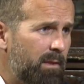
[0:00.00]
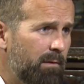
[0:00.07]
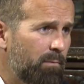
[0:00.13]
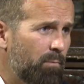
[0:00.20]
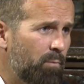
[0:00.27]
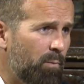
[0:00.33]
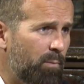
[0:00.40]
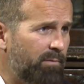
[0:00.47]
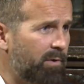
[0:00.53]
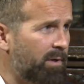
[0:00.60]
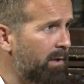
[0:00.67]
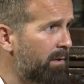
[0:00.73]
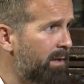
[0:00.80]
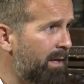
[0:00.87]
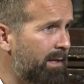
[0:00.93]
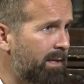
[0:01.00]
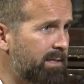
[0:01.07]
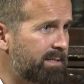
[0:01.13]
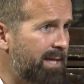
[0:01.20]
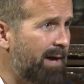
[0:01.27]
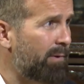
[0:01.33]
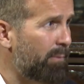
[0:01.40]
What we've got to look at is
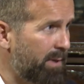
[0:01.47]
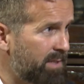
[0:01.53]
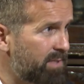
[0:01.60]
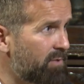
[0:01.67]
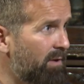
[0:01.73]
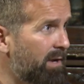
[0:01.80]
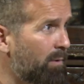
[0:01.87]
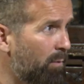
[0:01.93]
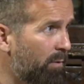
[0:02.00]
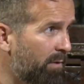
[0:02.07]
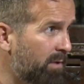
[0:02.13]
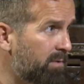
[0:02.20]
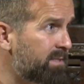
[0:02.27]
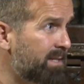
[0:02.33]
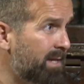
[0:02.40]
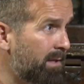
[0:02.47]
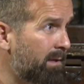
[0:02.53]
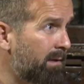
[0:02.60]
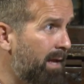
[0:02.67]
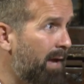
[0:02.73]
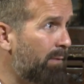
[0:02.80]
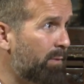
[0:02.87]
how do we integrate all of those together?
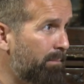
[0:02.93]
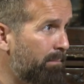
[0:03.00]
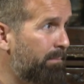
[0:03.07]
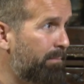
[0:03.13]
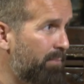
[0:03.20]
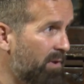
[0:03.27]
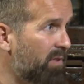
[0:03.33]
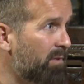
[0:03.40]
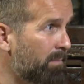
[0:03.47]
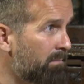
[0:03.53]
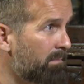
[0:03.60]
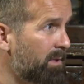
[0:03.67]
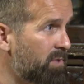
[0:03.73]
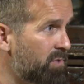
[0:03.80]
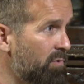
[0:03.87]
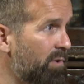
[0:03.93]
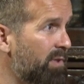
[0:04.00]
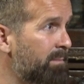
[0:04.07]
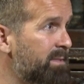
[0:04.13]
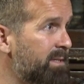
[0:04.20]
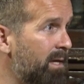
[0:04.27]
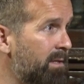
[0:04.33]
How do we bring them and join them
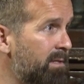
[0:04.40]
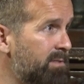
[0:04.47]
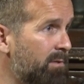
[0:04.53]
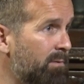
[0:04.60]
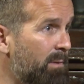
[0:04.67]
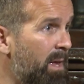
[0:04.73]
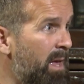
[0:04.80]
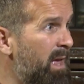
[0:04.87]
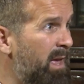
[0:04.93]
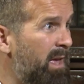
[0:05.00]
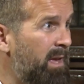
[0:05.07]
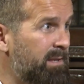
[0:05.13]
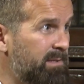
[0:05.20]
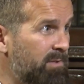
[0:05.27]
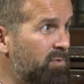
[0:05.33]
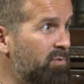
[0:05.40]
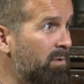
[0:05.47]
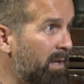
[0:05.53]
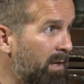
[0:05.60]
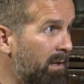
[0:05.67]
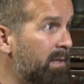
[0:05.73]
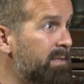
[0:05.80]
together so it's a truly
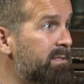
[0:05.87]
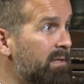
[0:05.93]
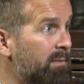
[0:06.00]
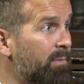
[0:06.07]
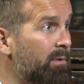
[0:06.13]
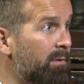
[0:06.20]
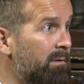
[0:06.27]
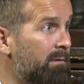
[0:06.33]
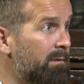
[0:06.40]
holistic model?